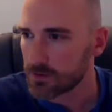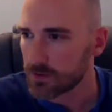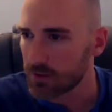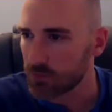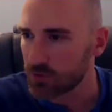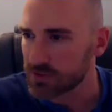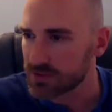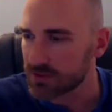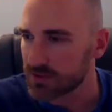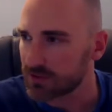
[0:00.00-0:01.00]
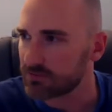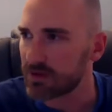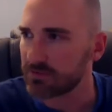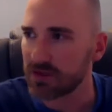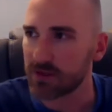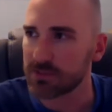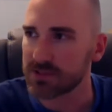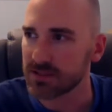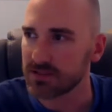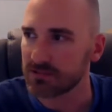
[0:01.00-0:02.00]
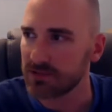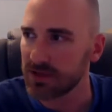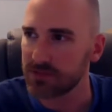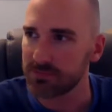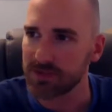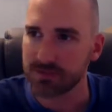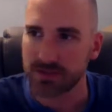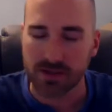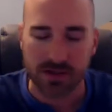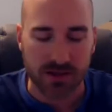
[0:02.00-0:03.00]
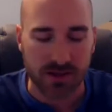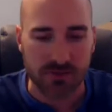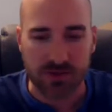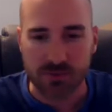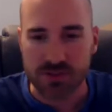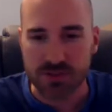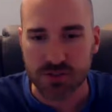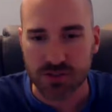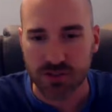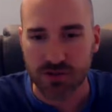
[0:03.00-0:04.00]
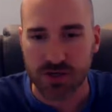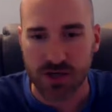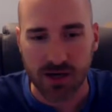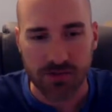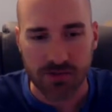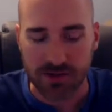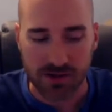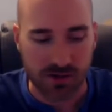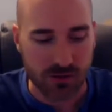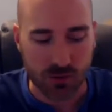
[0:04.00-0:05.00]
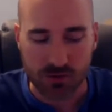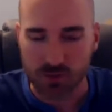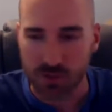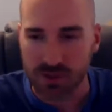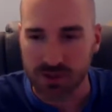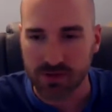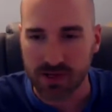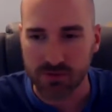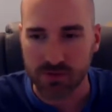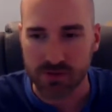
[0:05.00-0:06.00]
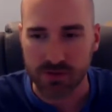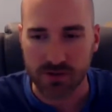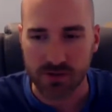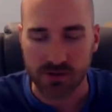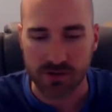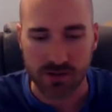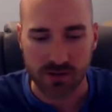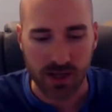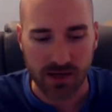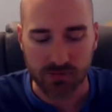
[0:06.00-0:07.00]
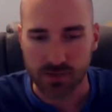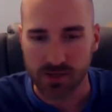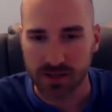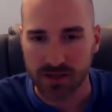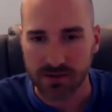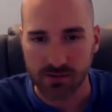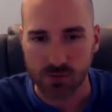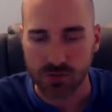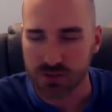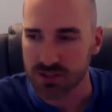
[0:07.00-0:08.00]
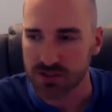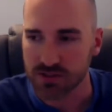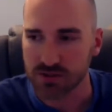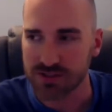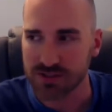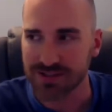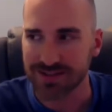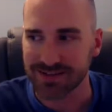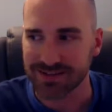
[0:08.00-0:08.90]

I'm only seeing like 5 comments out of 8, but hey, if I missed your comment, or if you want to leave it after the live play, we'll just get to those at the end.